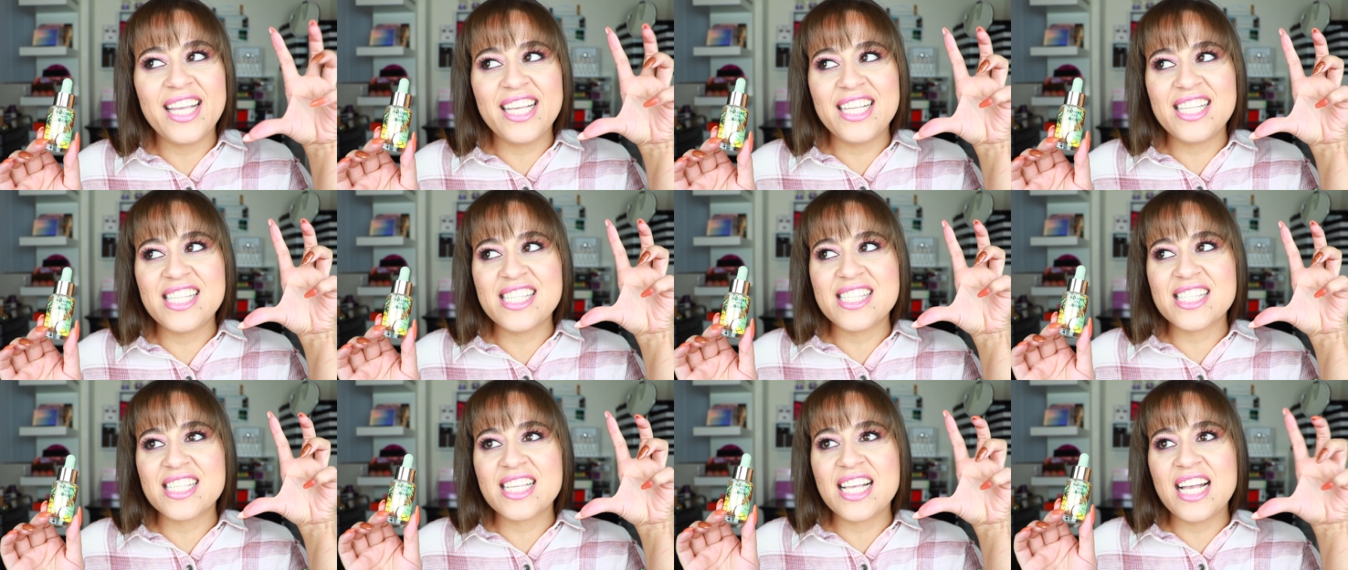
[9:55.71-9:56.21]

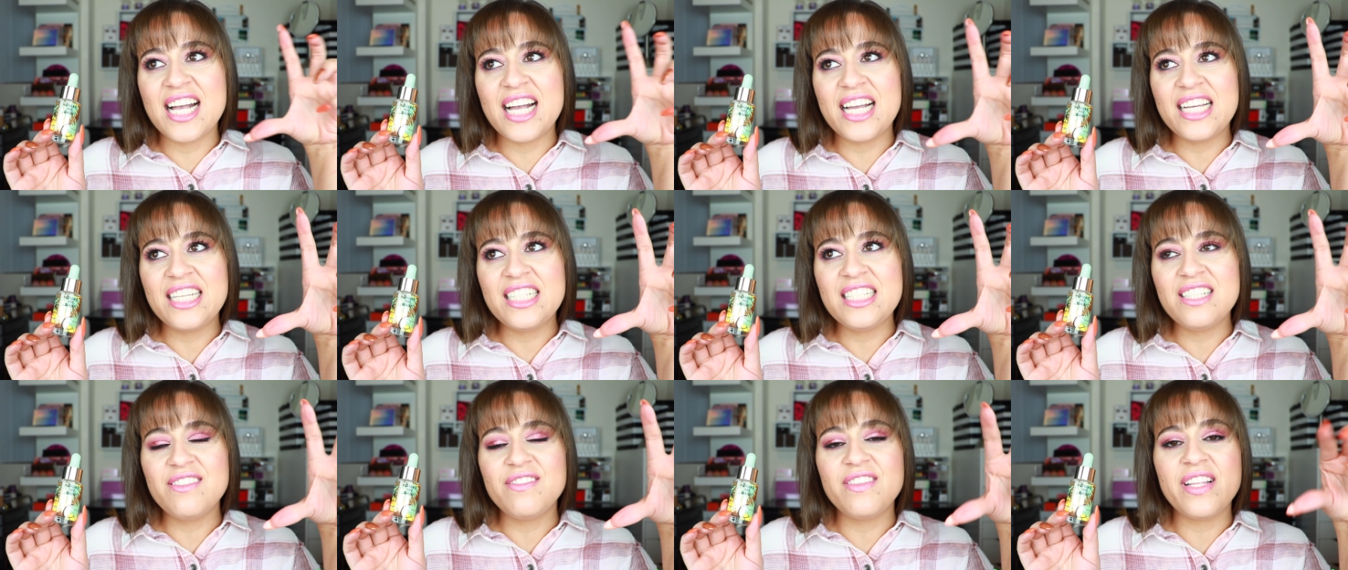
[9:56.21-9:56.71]
It's
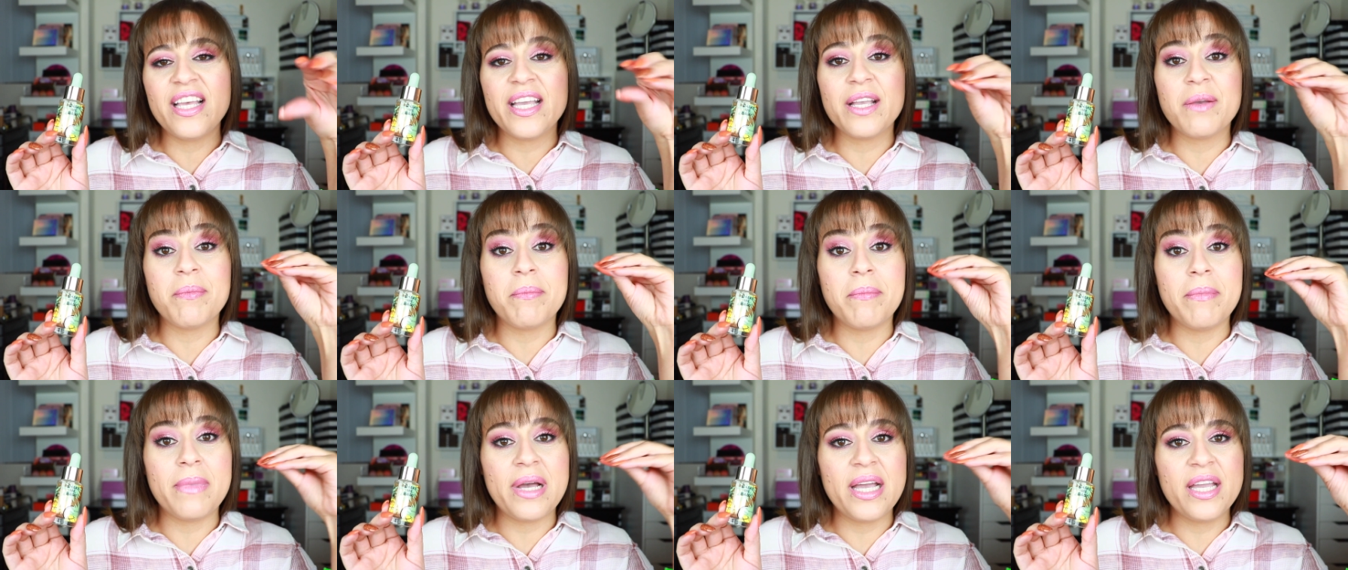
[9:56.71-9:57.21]
kind of like
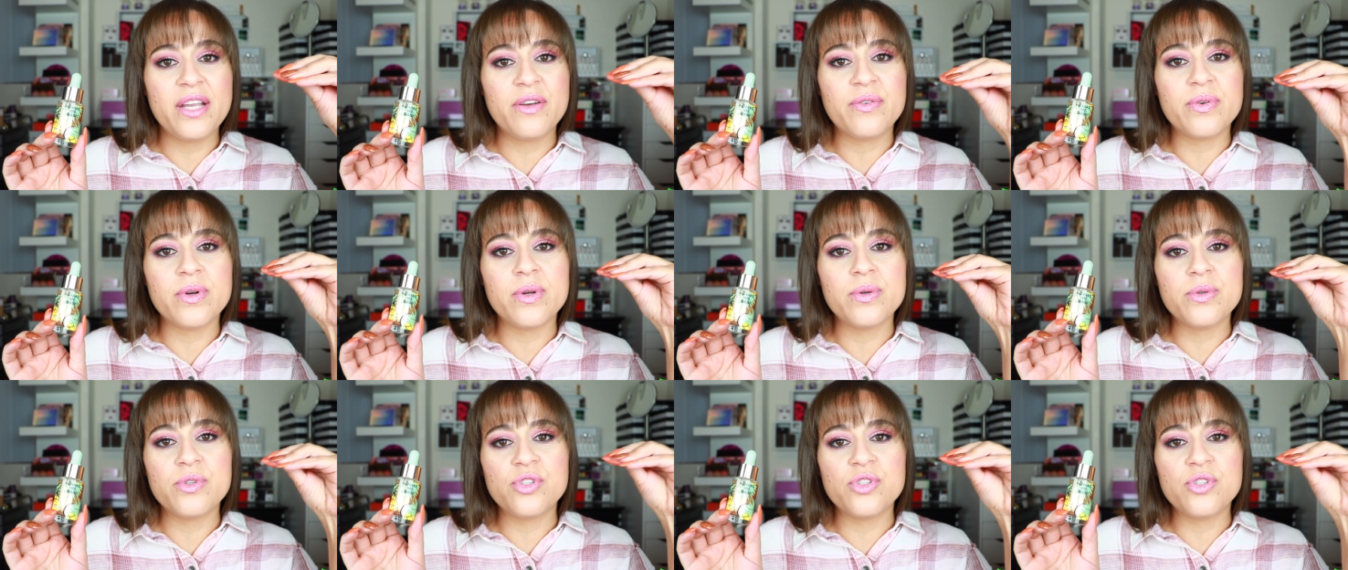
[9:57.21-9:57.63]
micro